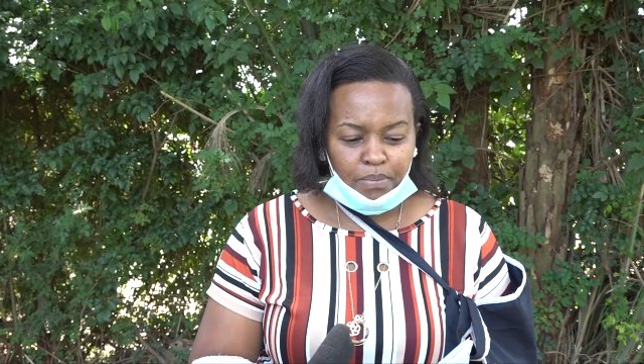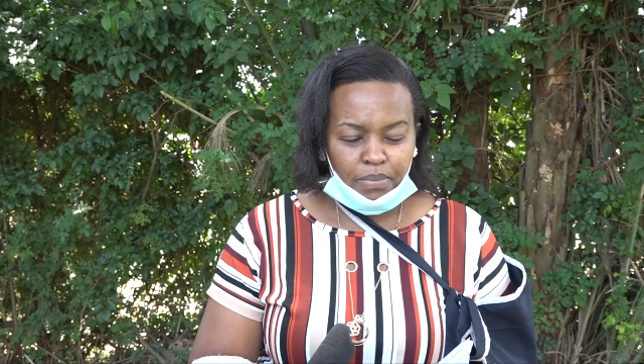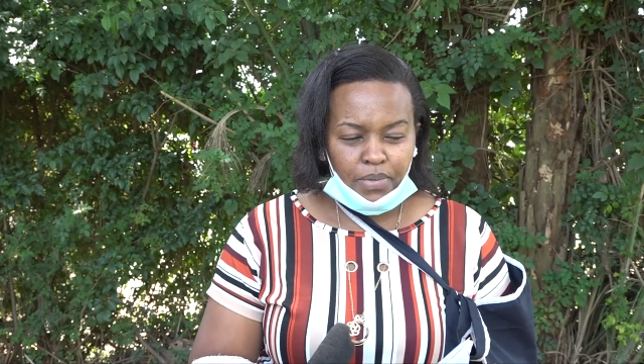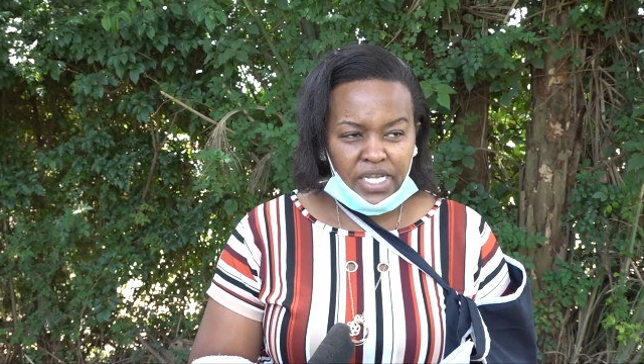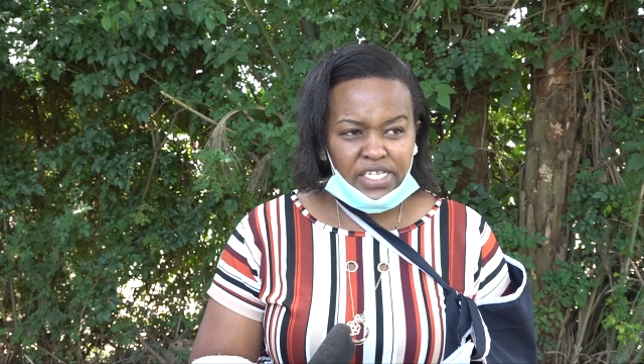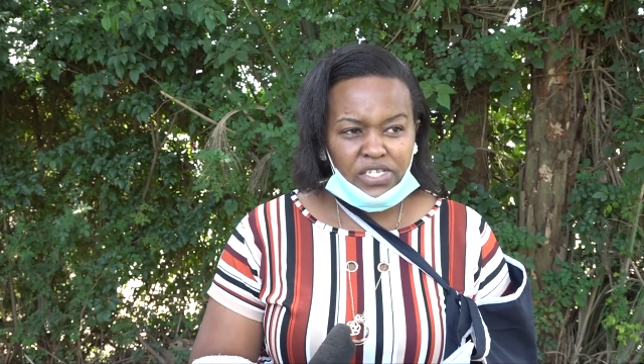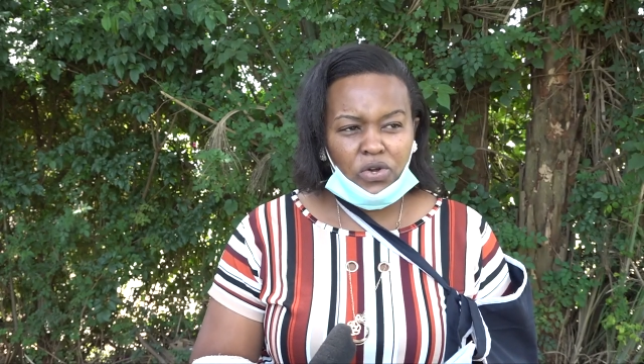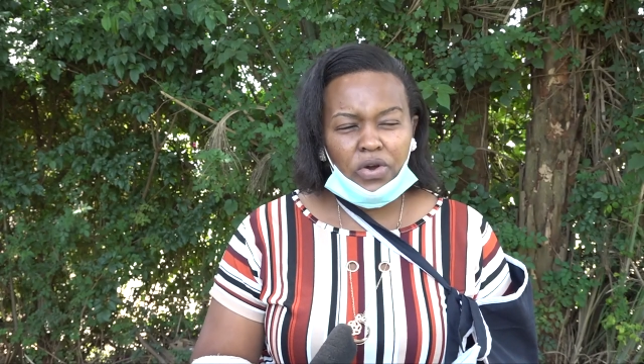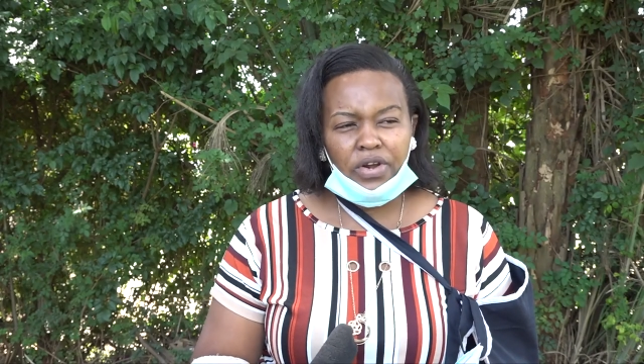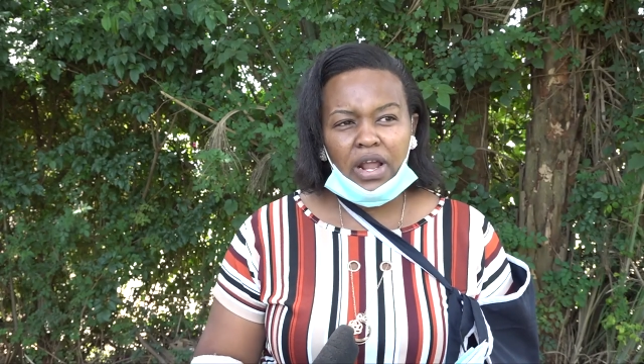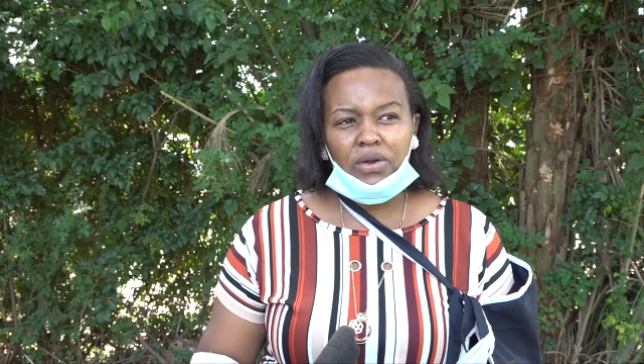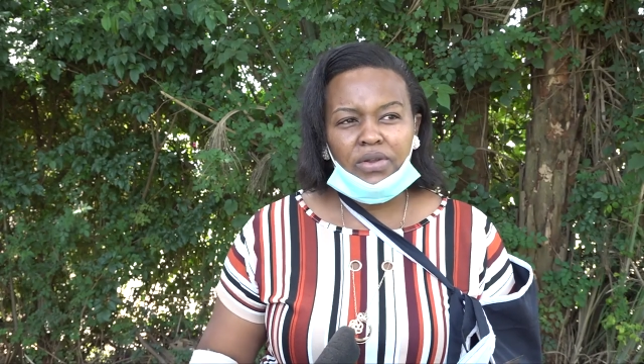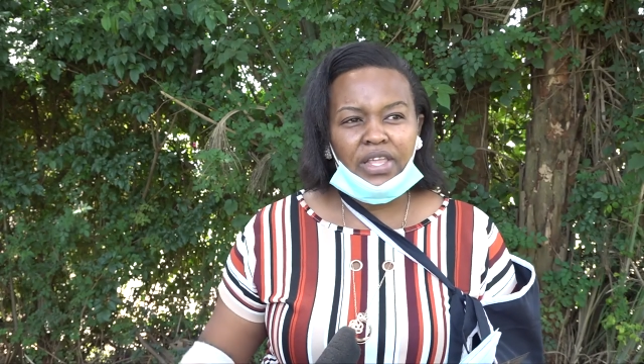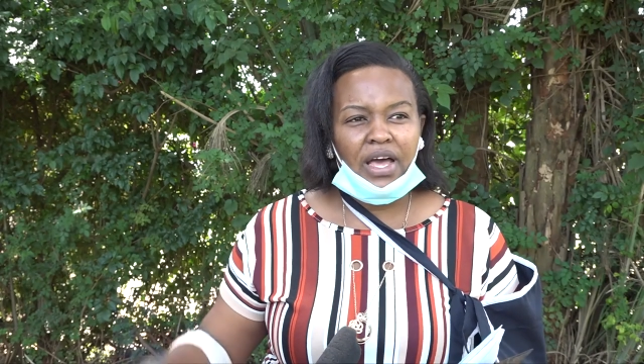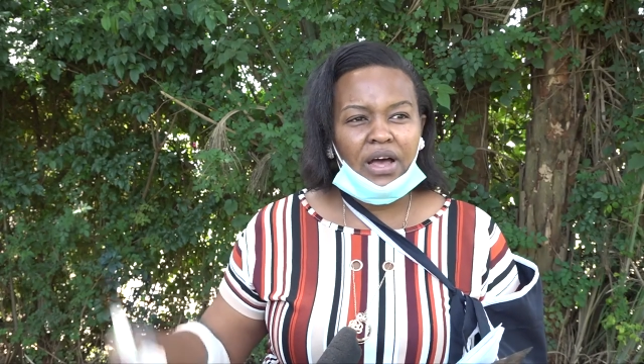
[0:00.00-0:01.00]
please go
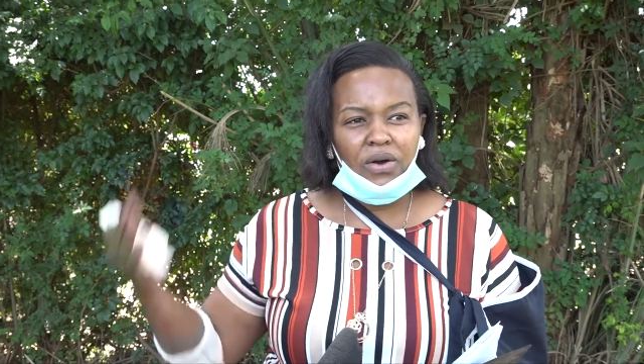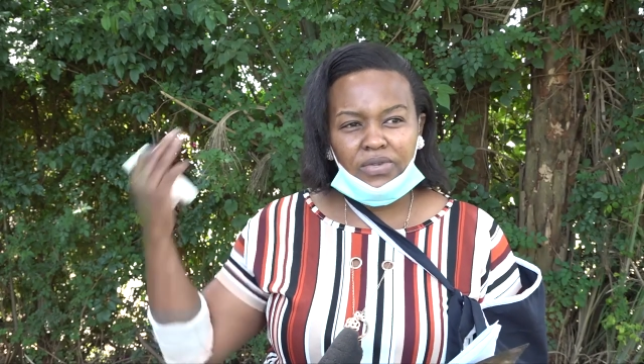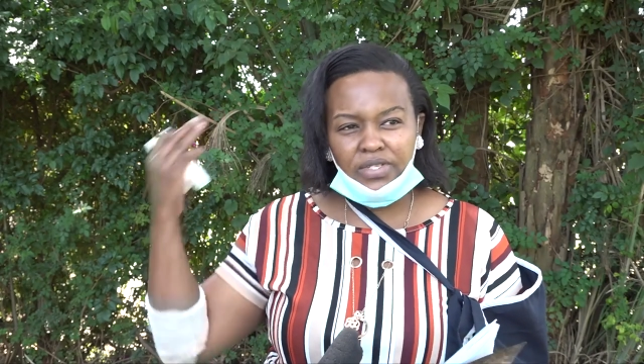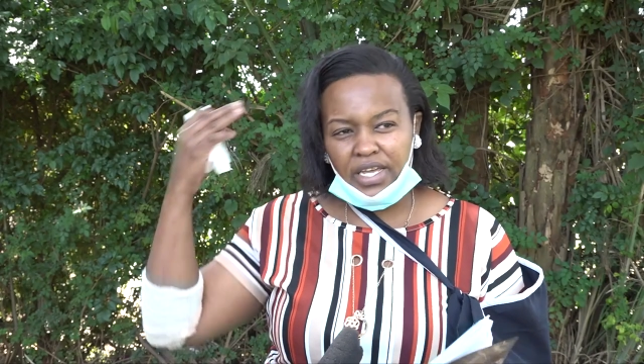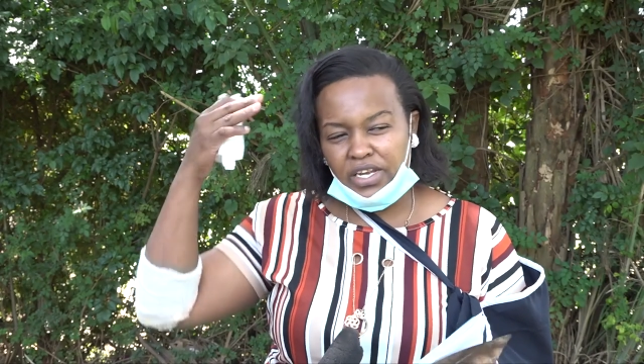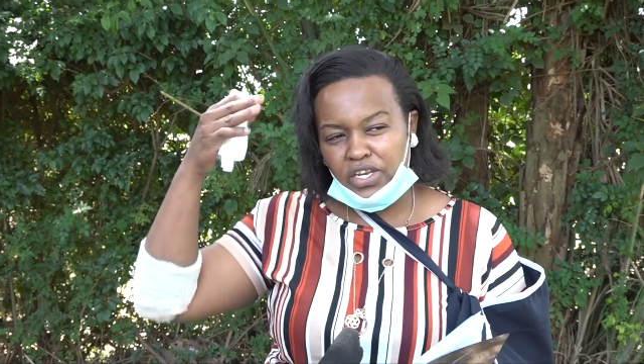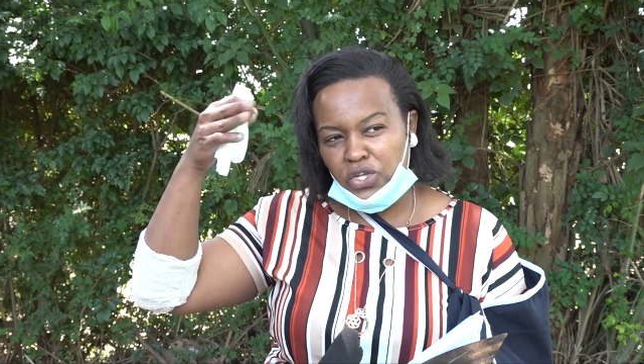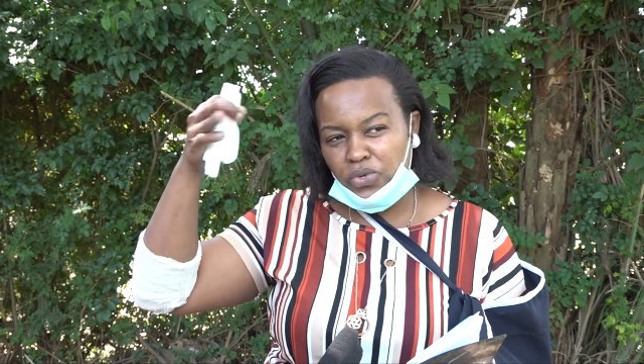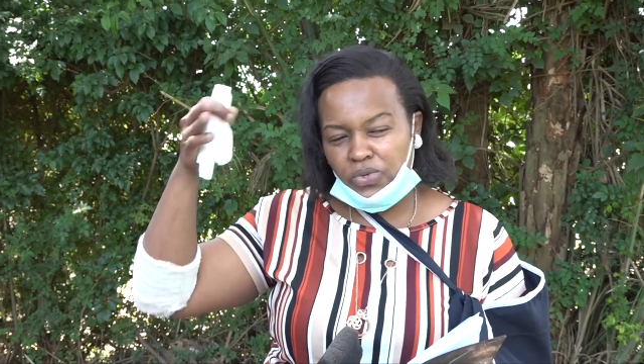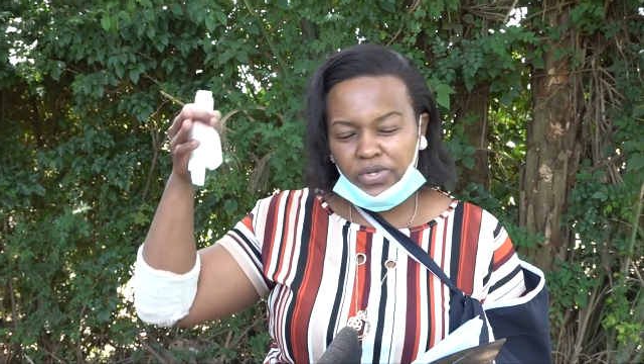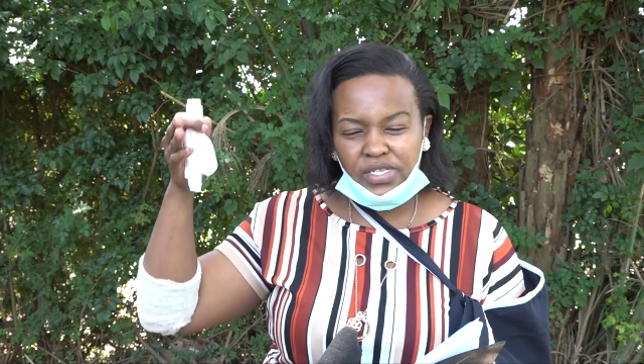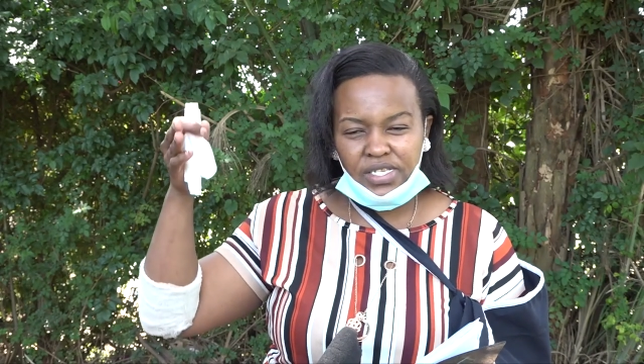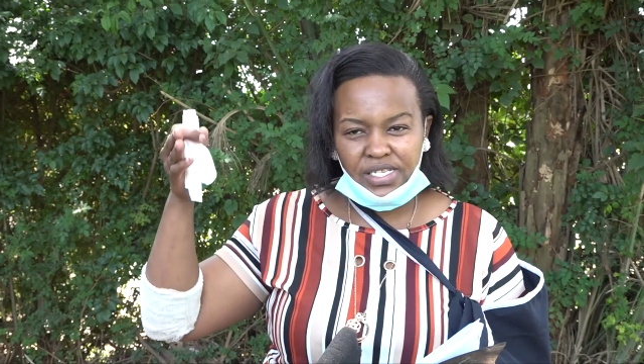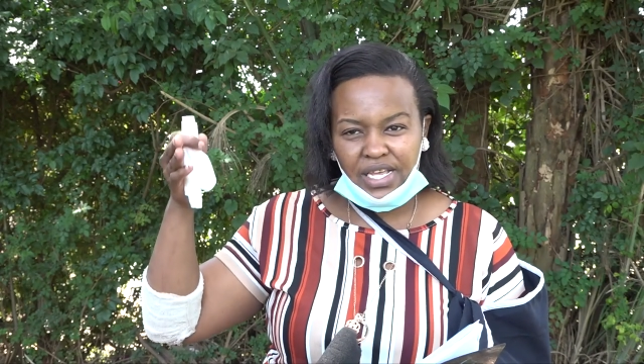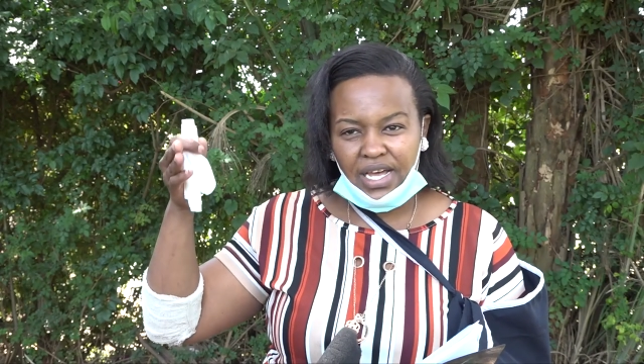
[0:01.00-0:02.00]
around the house and
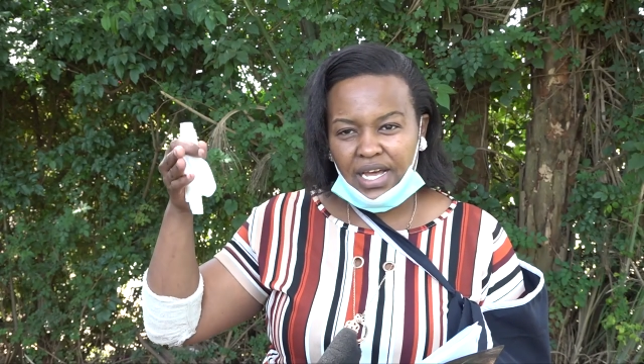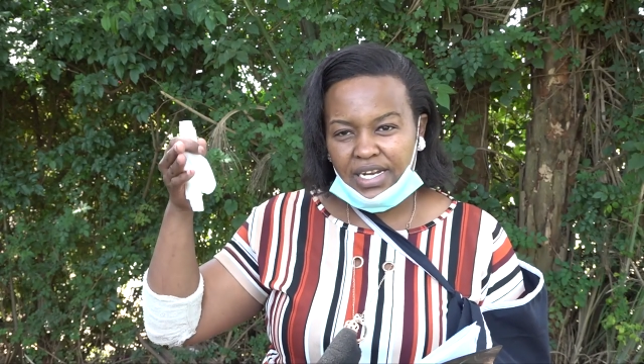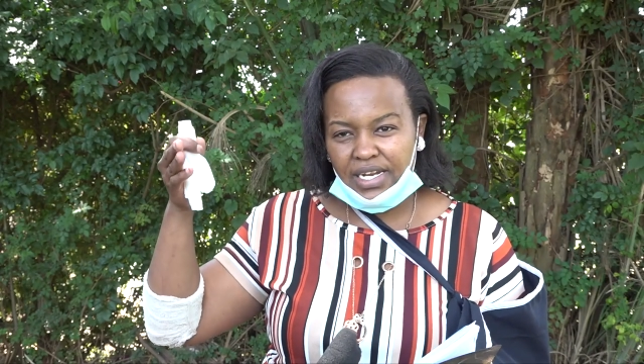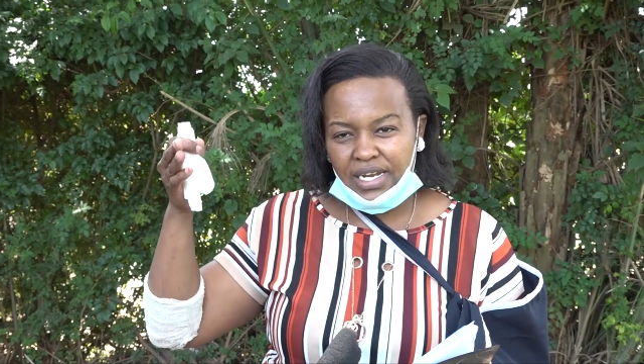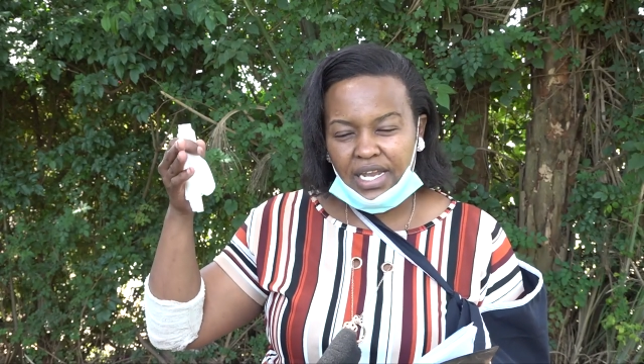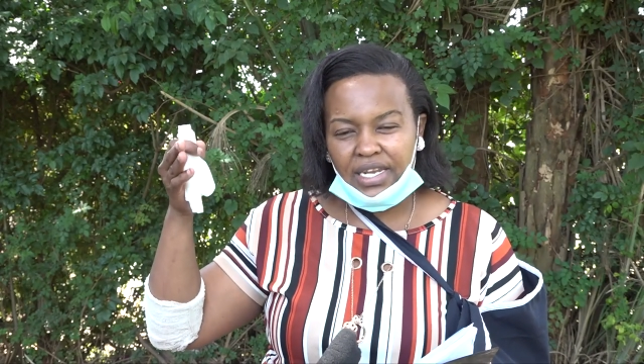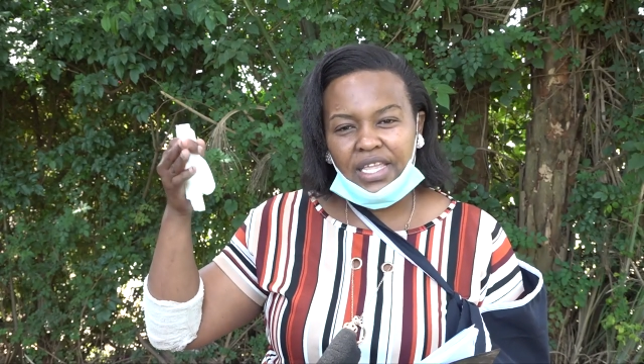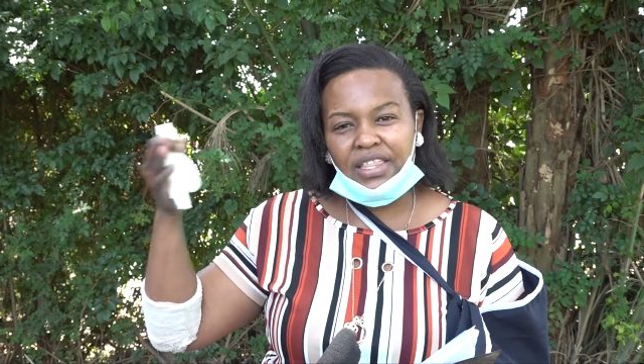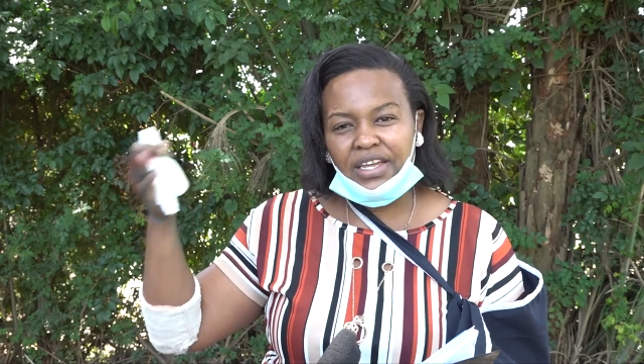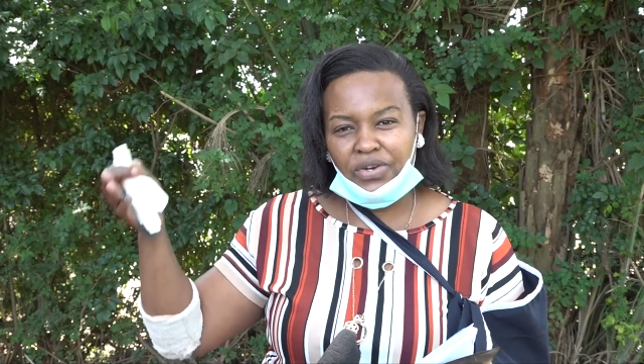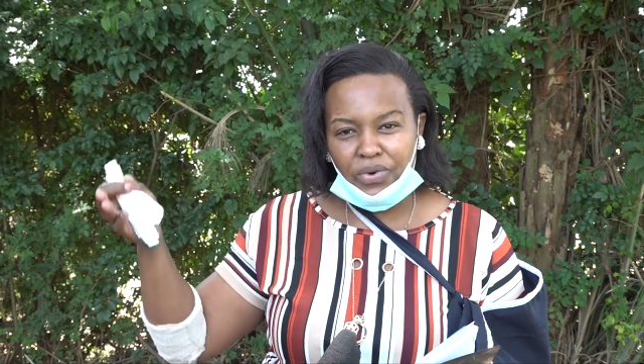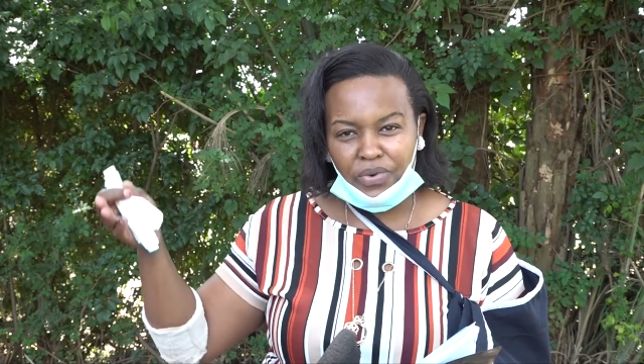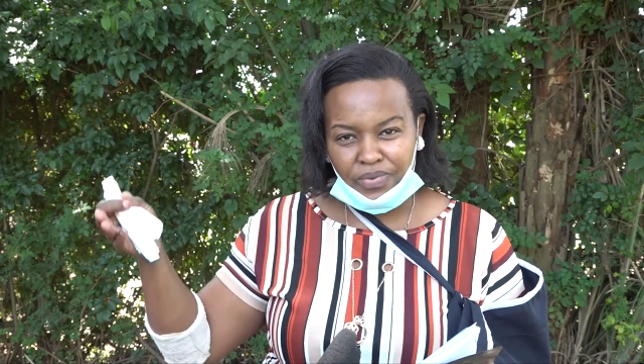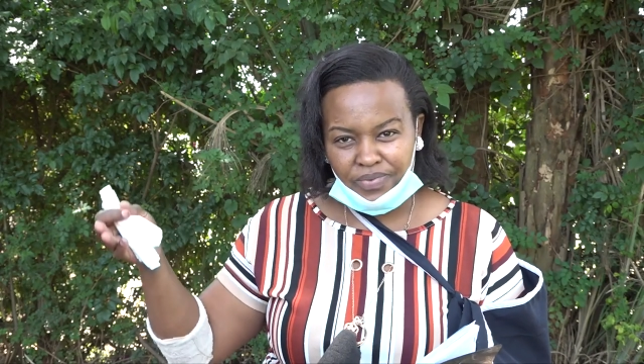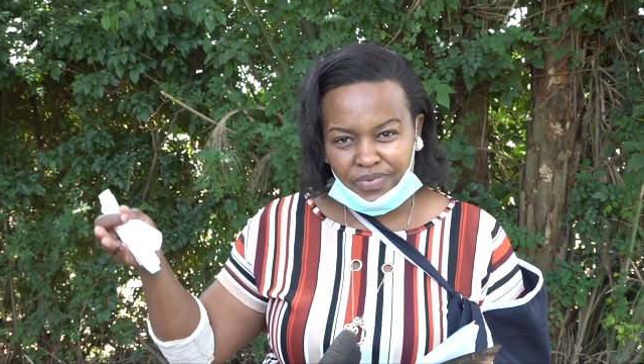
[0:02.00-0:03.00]
use another
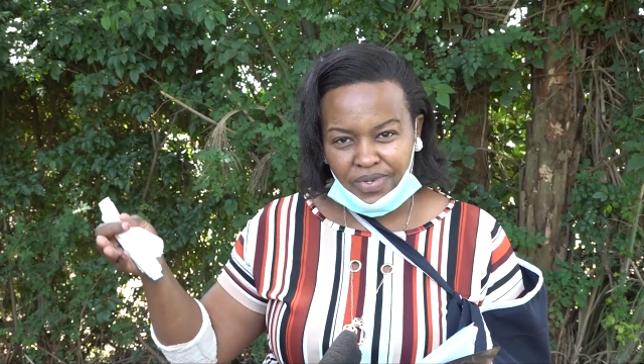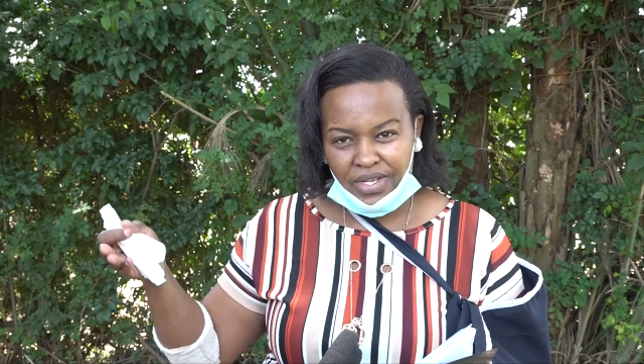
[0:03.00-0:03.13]
door.